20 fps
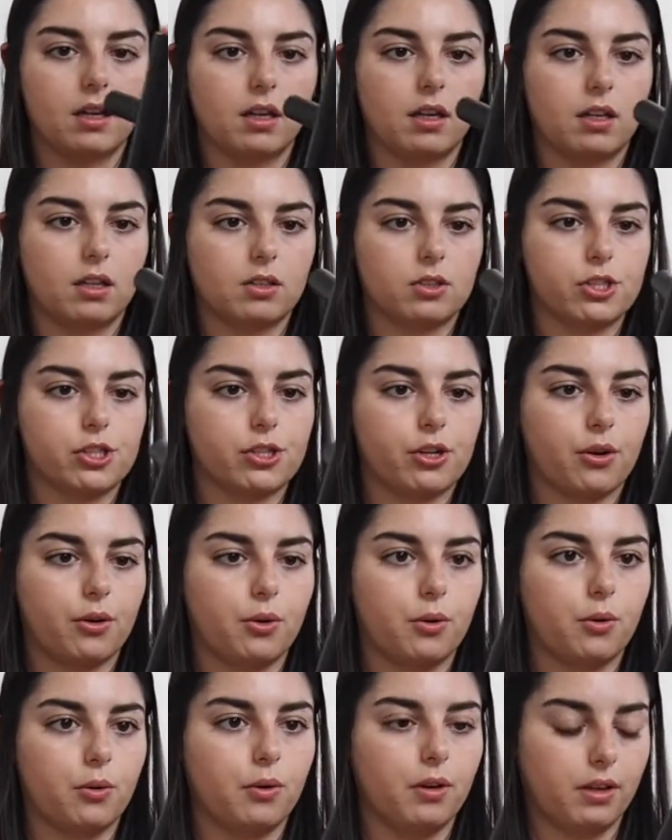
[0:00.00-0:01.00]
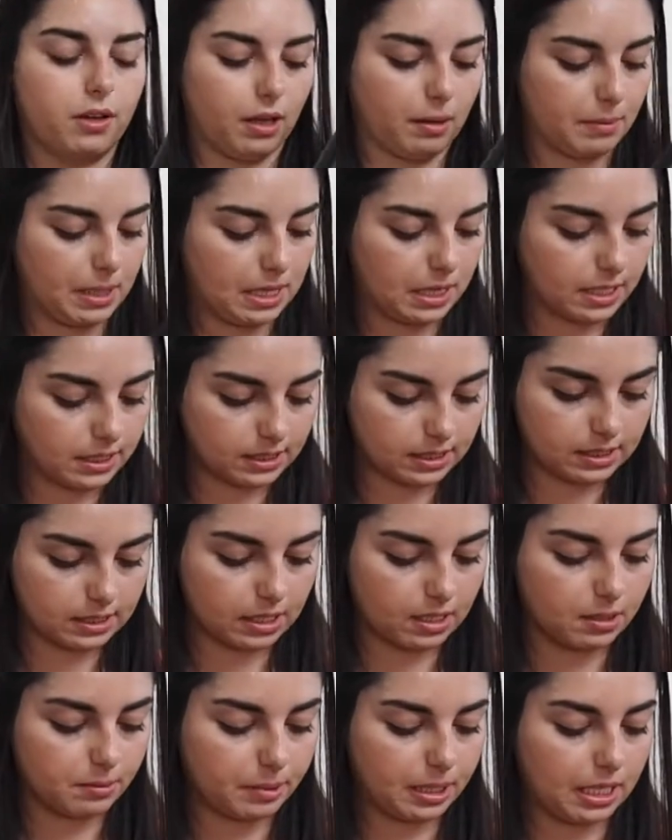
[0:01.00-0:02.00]
So, I mean, this is
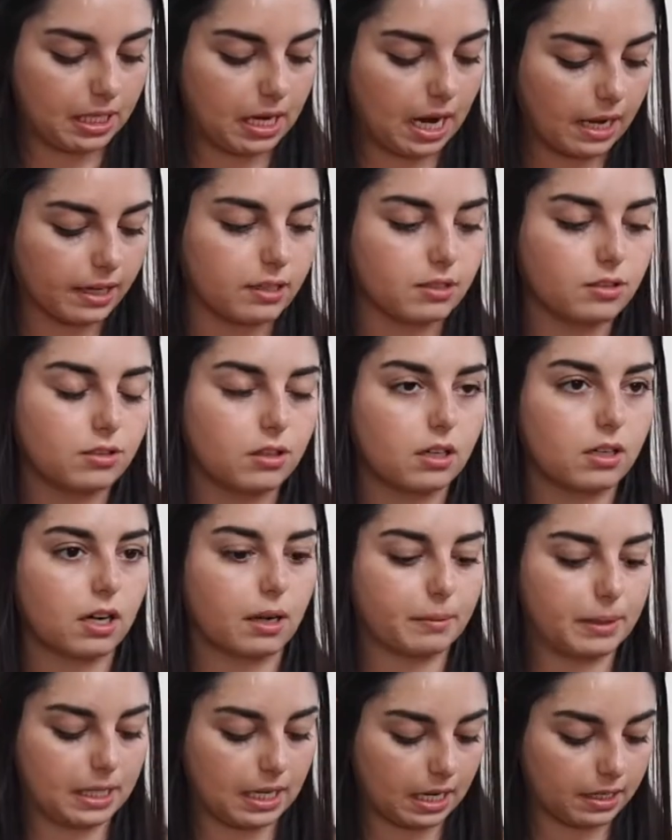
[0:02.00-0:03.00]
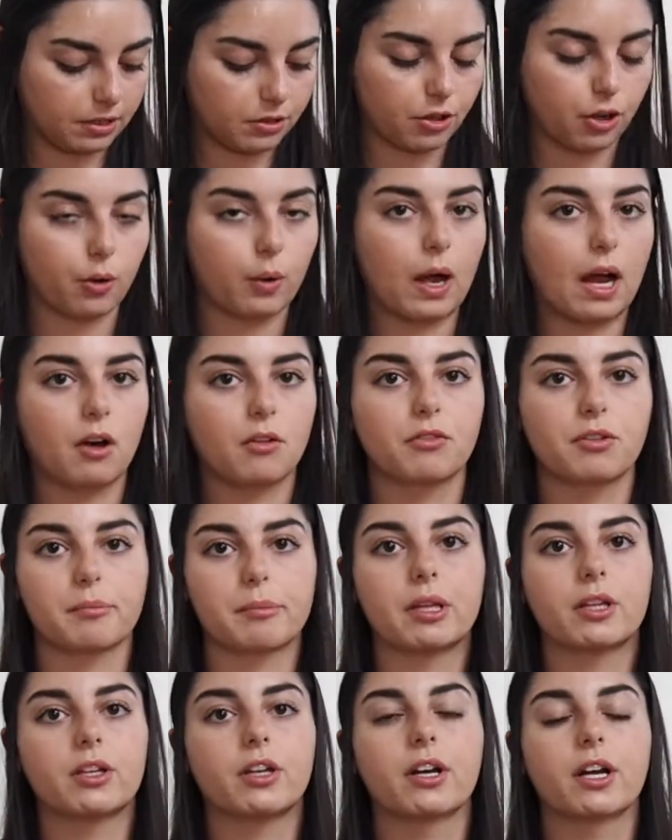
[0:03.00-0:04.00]
gonna be, I don't know how
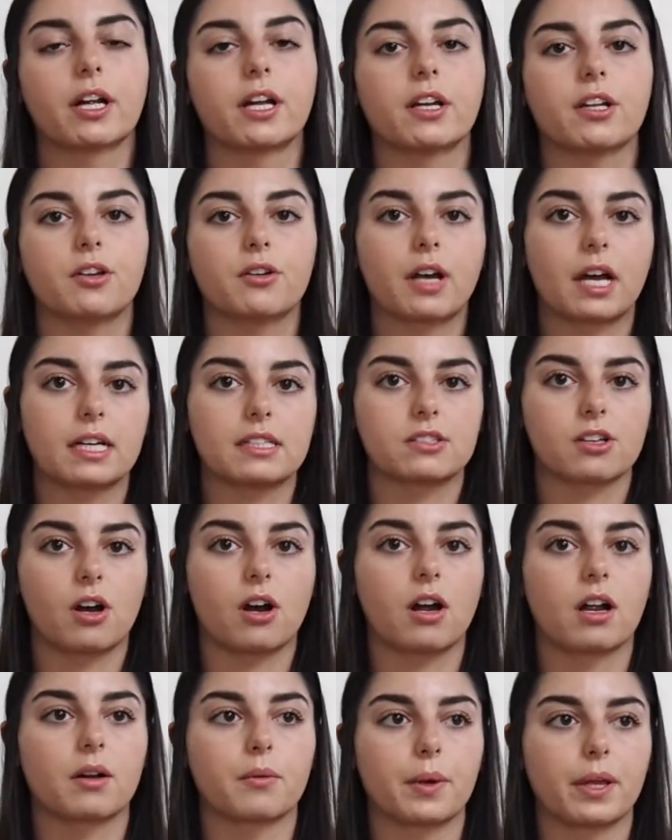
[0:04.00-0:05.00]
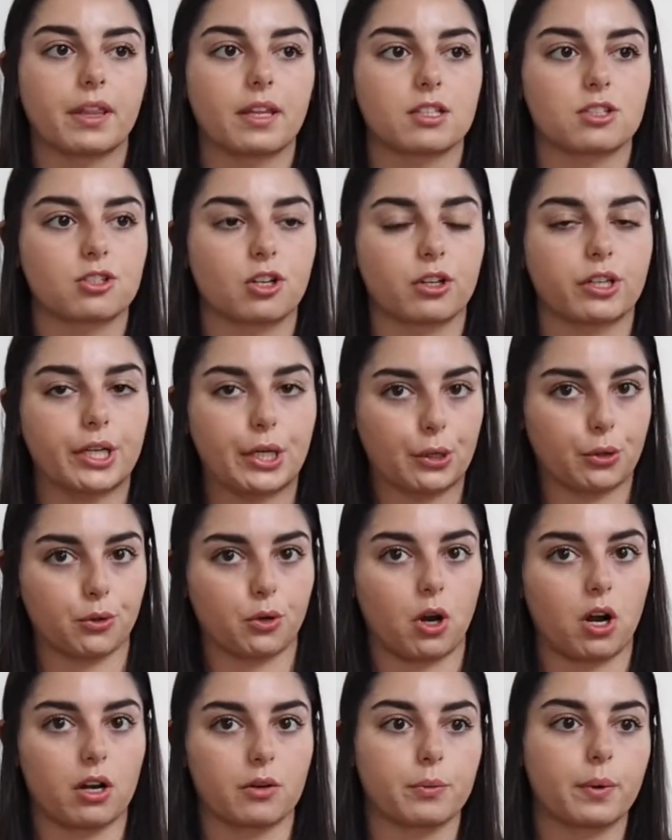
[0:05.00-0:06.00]
familiar you guys are with installing your own
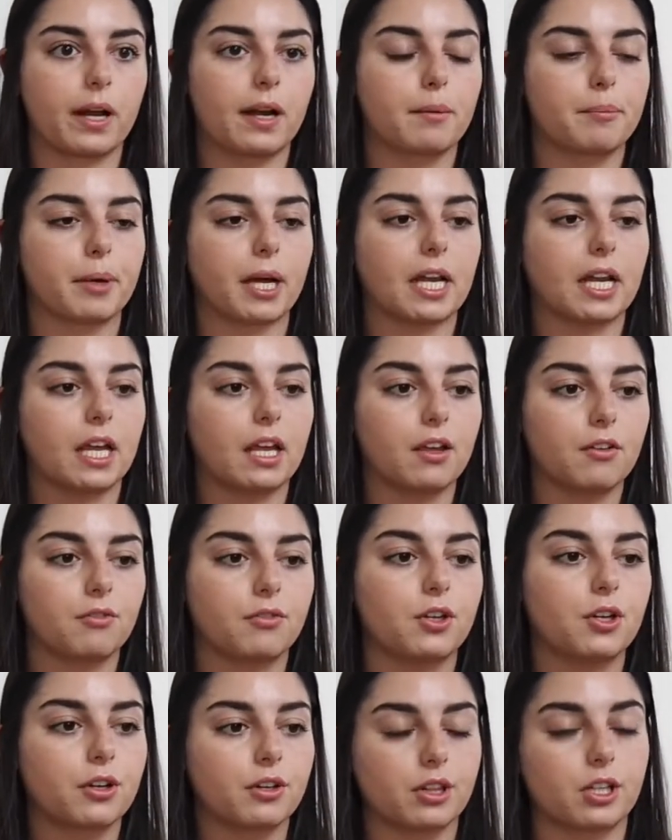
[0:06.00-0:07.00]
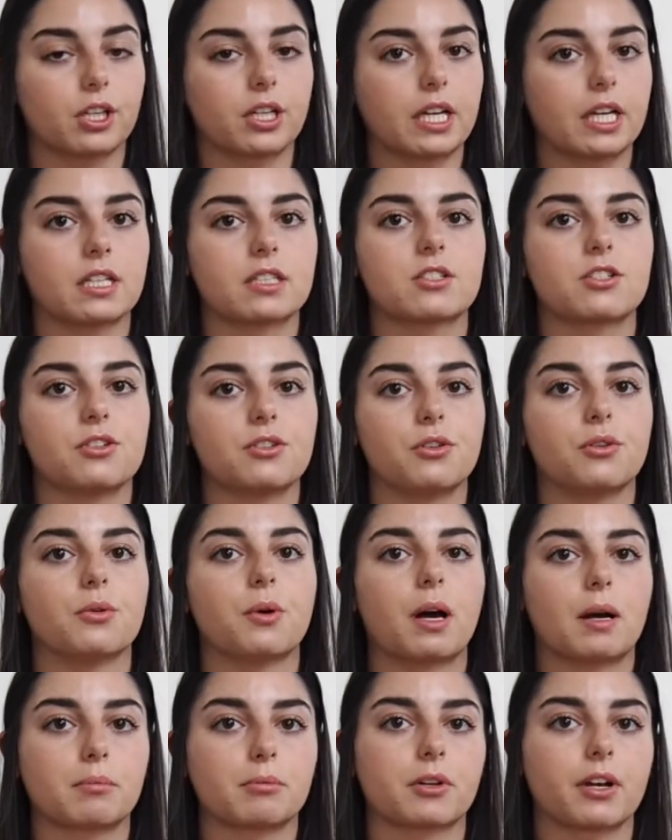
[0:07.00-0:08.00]
hardware, but if you're looking to
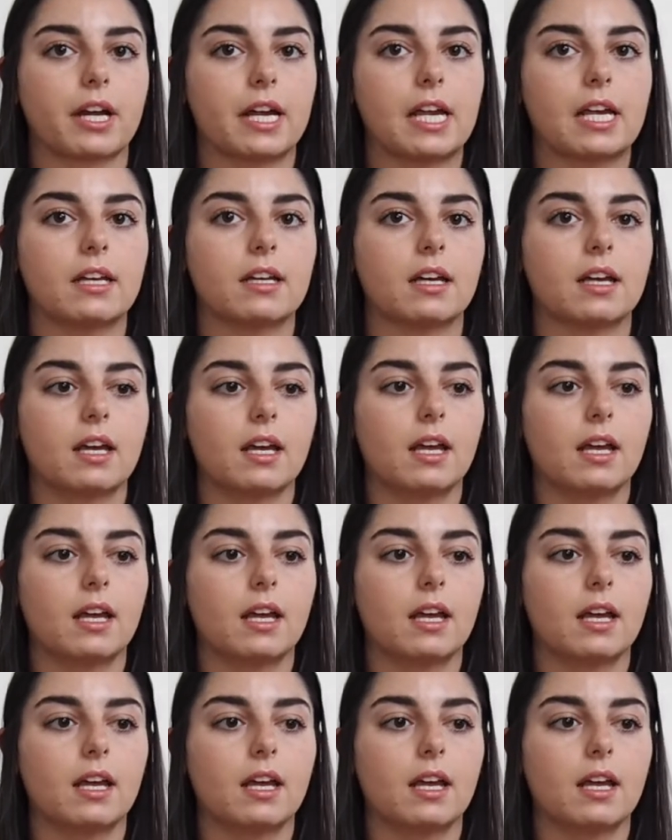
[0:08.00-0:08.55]
upgrade